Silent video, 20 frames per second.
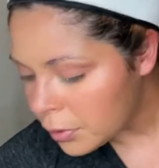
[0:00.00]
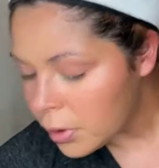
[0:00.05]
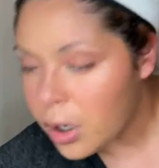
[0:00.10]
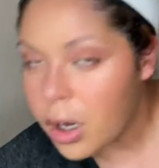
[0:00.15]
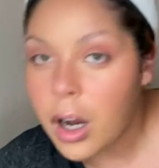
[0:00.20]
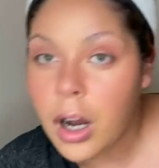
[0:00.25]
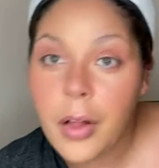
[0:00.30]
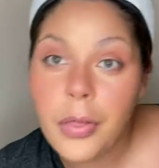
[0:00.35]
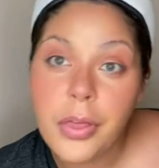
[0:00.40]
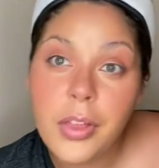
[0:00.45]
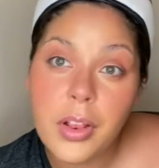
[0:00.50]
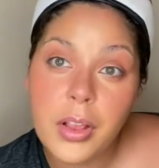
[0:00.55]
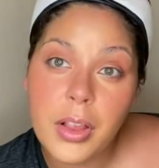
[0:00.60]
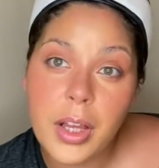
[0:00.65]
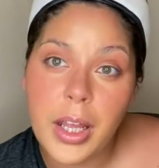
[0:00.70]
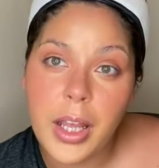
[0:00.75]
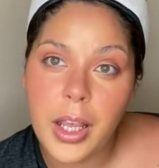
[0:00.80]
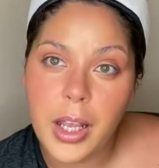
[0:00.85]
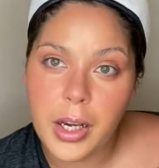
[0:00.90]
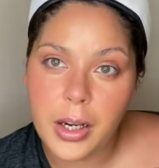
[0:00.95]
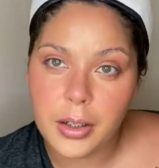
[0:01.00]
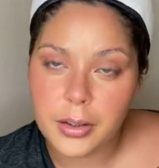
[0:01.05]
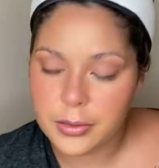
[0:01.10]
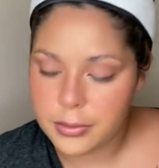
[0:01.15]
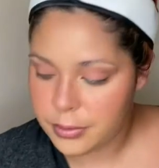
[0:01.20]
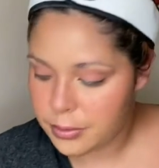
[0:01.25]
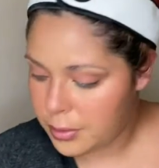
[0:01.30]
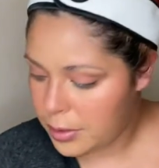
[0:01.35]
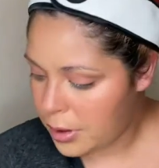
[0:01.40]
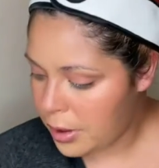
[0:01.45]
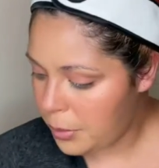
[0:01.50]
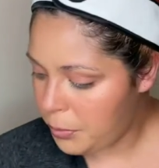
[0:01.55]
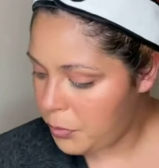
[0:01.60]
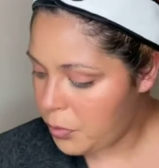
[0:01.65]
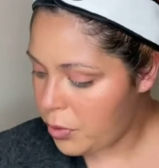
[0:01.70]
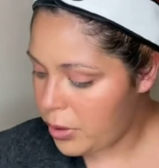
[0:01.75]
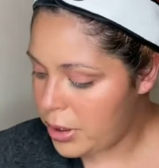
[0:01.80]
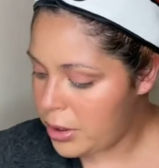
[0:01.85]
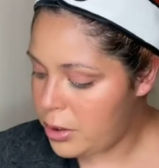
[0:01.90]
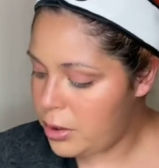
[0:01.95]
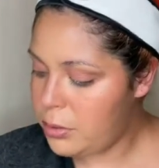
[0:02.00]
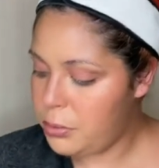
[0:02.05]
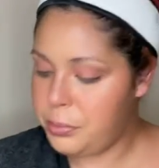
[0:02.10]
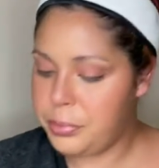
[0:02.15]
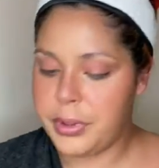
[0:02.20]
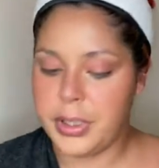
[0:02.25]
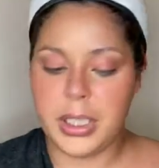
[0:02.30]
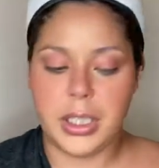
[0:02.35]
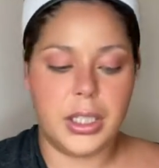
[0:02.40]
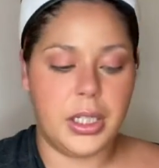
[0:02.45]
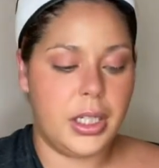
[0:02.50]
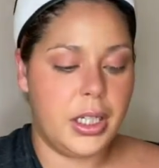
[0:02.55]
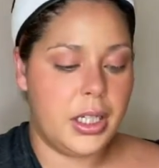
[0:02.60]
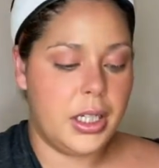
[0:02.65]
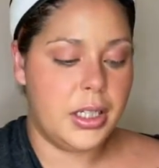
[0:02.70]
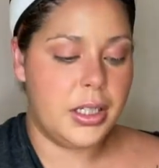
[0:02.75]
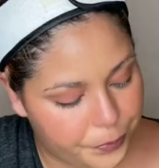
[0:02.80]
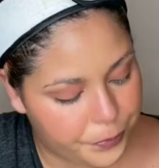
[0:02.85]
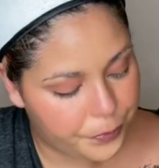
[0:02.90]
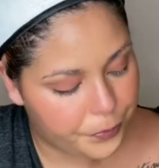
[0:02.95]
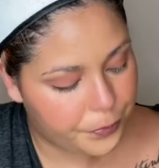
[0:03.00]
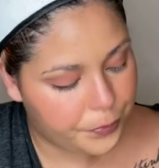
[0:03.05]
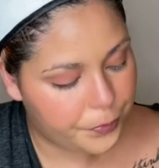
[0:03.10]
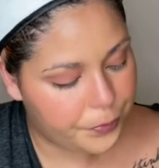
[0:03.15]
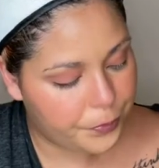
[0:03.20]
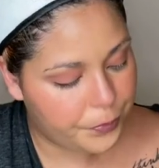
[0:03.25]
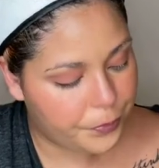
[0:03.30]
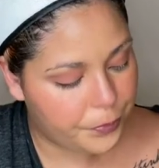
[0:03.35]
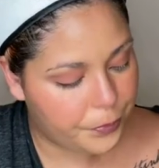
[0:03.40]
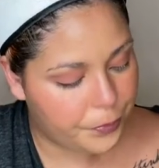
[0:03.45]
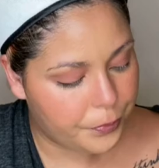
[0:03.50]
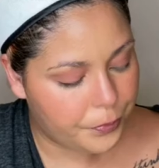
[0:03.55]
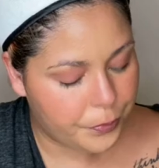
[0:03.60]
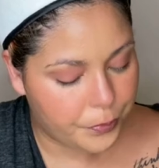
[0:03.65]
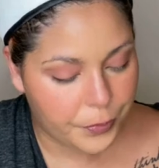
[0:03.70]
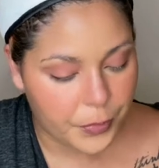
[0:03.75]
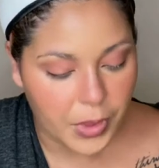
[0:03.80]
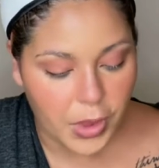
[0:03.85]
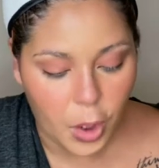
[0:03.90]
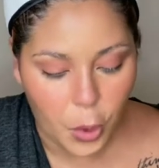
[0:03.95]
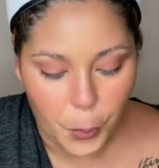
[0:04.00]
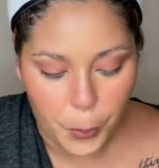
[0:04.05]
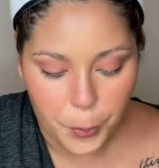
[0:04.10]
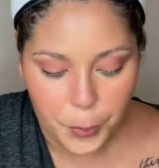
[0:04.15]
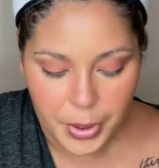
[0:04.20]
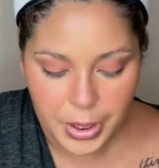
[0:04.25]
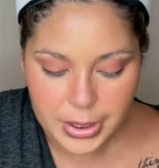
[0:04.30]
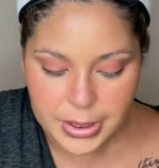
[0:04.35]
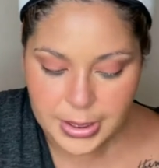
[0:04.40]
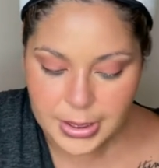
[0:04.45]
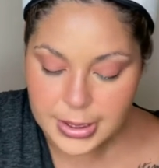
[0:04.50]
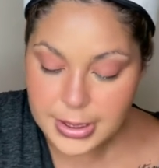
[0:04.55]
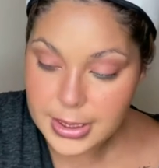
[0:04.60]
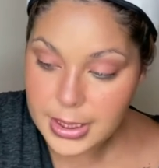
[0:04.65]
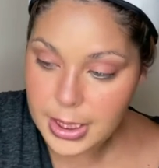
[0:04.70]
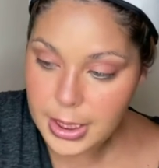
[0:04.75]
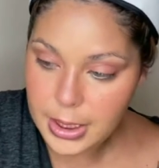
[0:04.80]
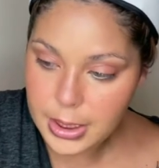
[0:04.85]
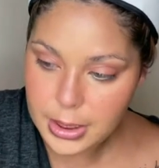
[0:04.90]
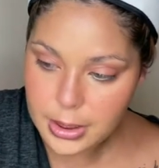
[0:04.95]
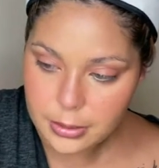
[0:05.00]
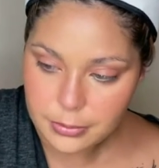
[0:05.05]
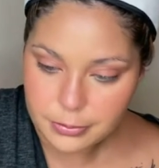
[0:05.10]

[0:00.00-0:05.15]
on the lid, I'm going to bring in, Pixy stick.